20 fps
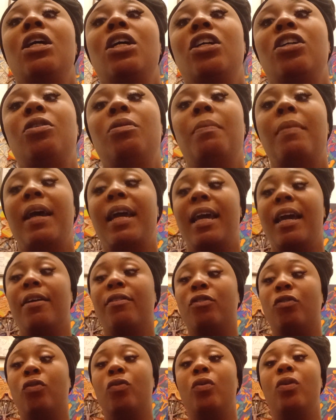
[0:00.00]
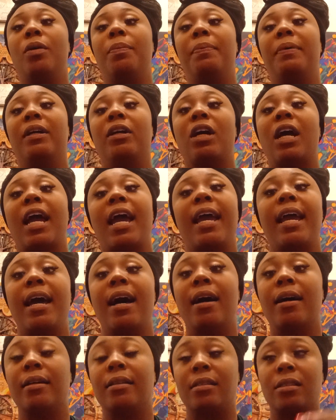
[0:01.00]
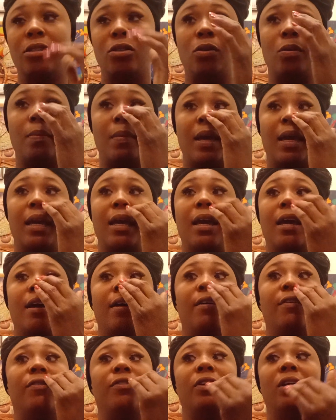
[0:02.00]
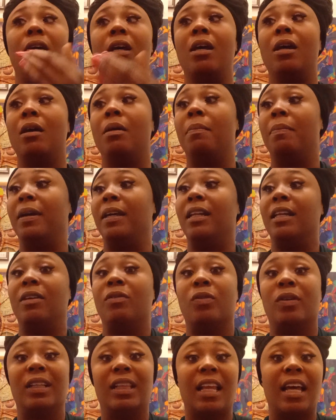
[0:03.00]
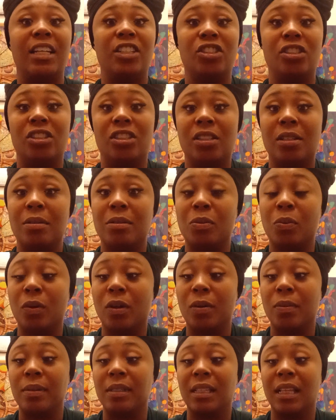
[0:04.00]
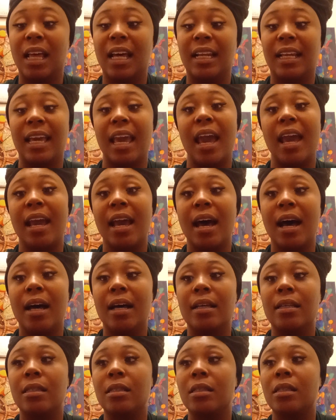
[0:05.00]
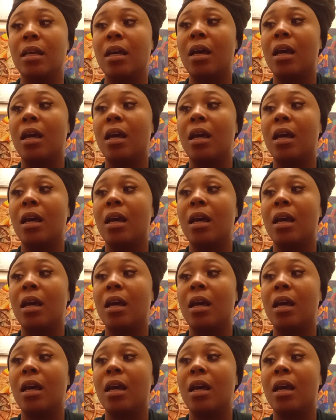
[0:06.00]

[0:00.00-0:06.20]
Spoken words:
You may have grew up in chaos. You may have been in relationships where it was a lot of chaos,